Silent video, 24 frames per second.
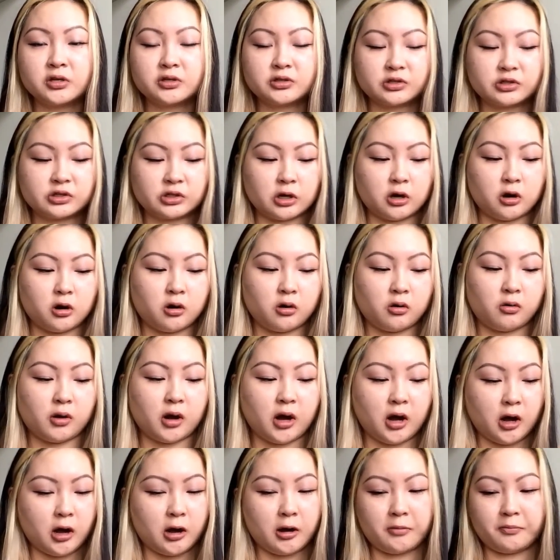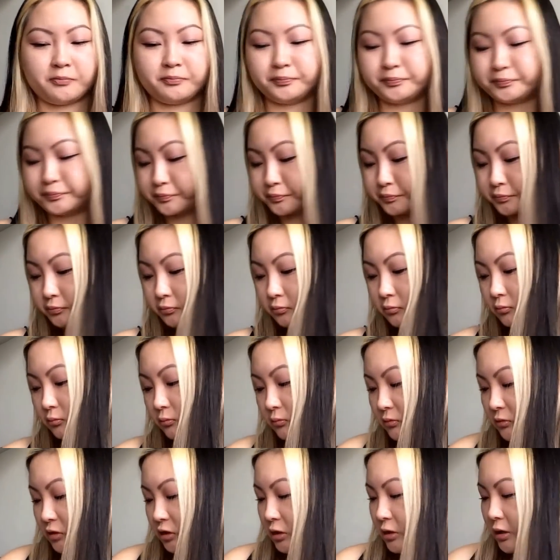So, um,
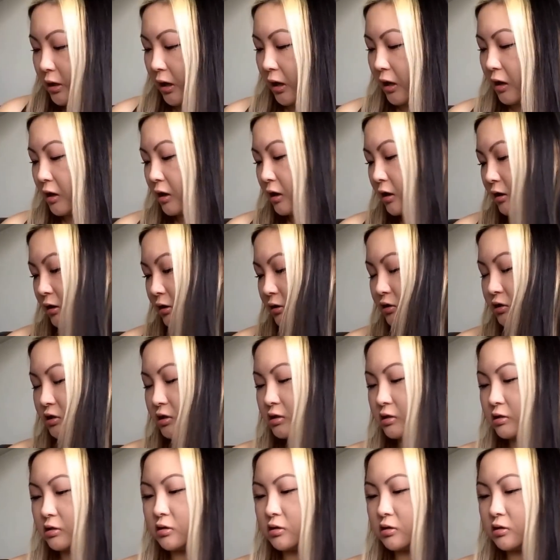and